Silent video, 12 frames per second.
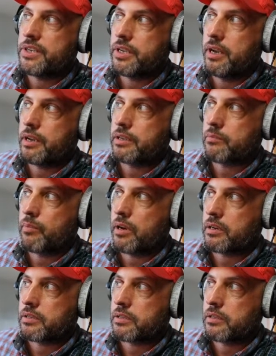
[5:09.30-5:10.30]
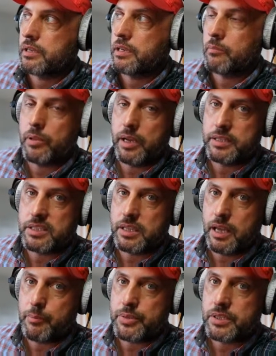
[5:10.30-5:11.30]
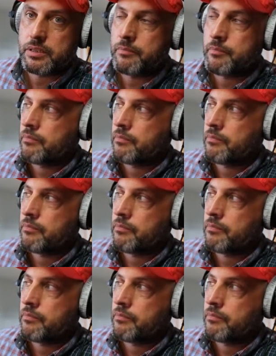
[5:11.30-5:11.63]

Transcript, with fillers: settings box in applied steps.